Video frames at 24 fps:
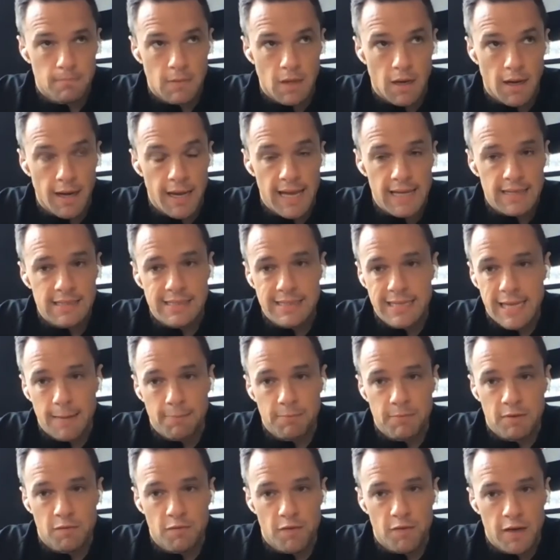I hadn't
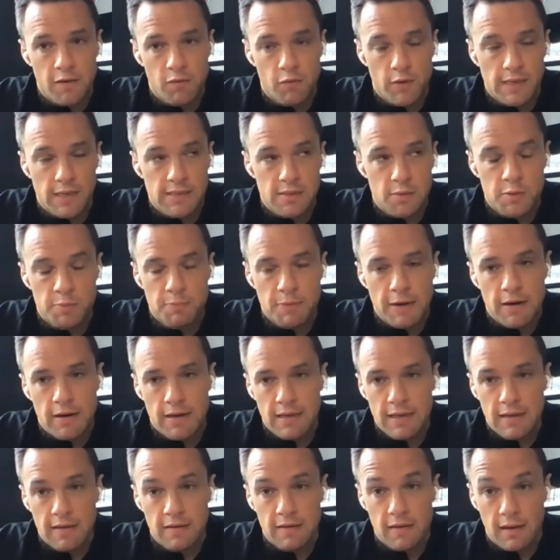slept in five weeks. I was
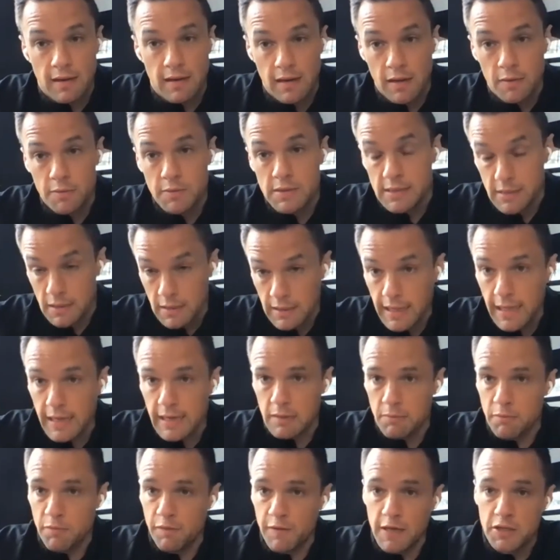barely eating and I was still
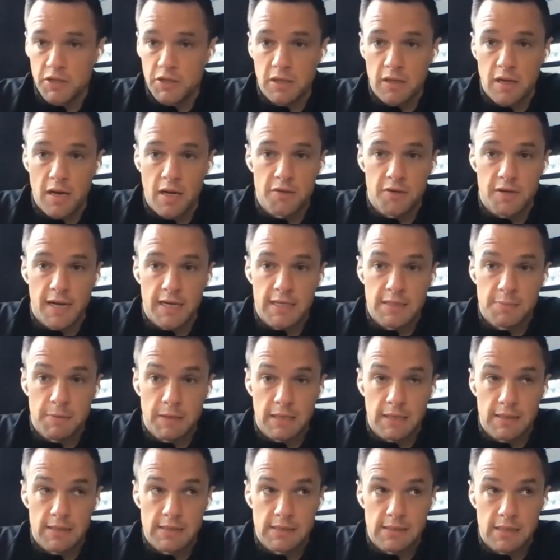getting professional contracts
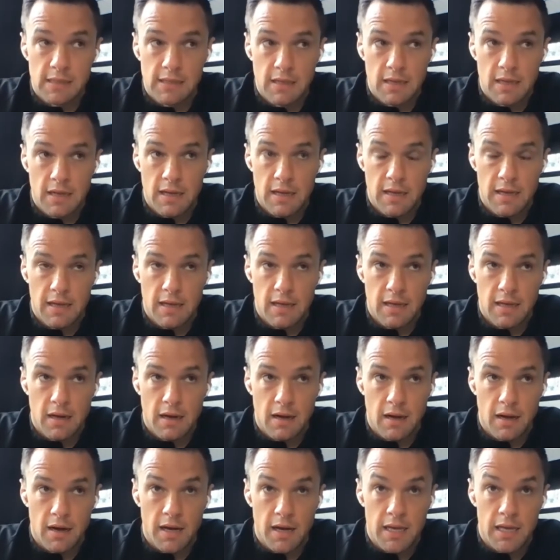because
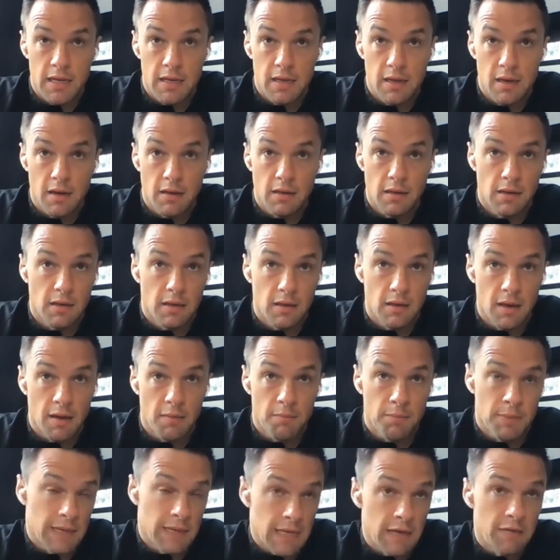I,
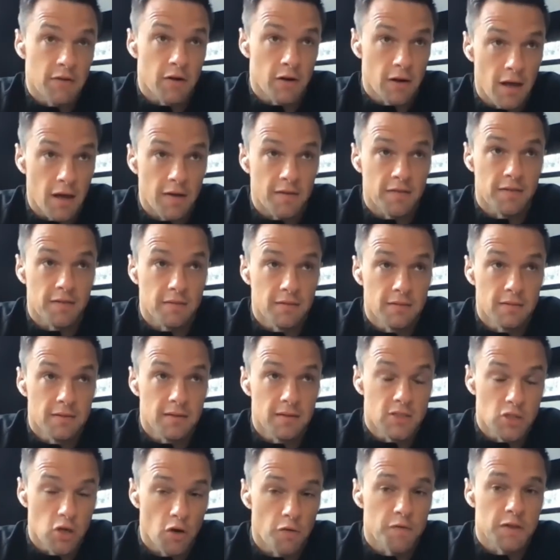believe it or not, the
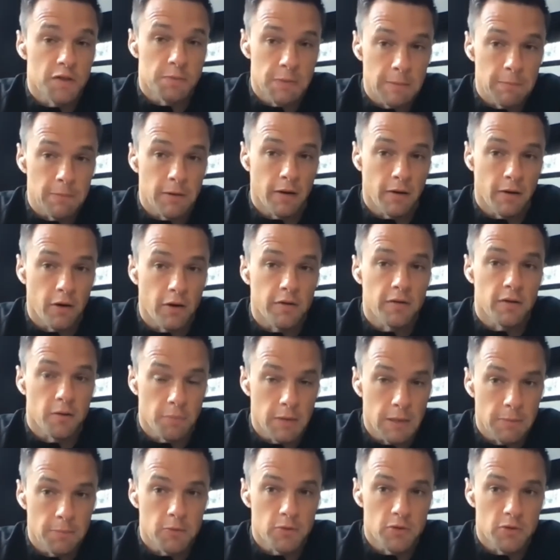toughest people on earth are
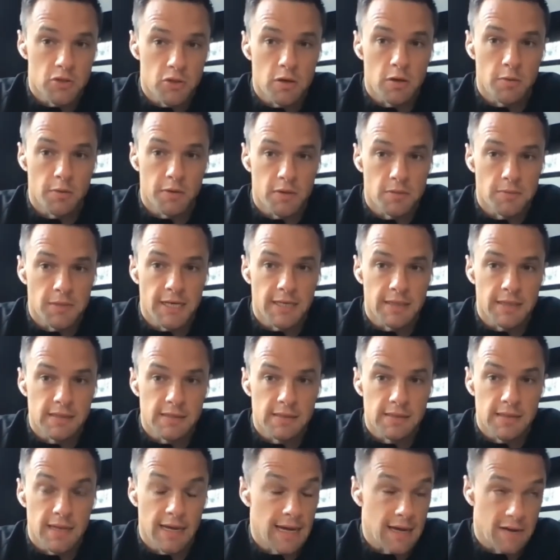people who struggle with their
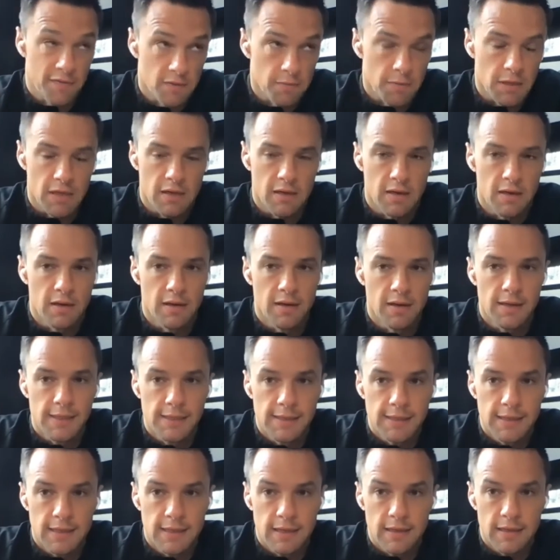minds. They have to be.
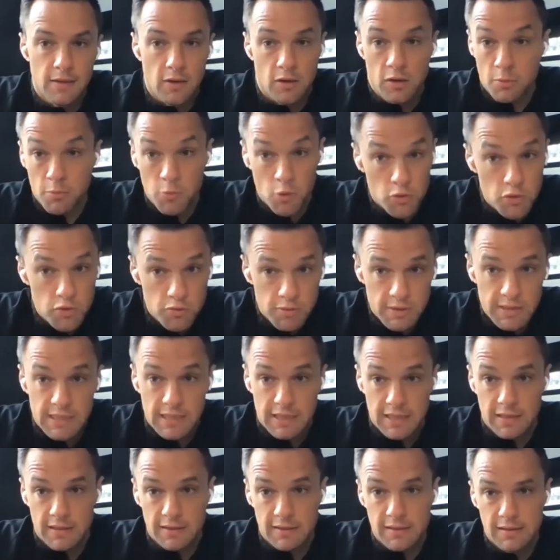They're the most
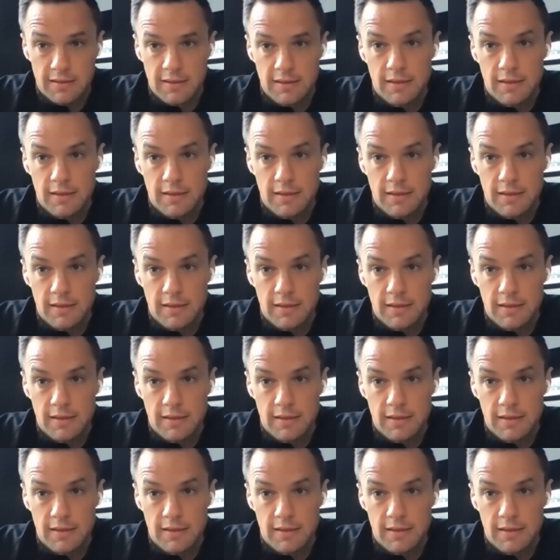resilient.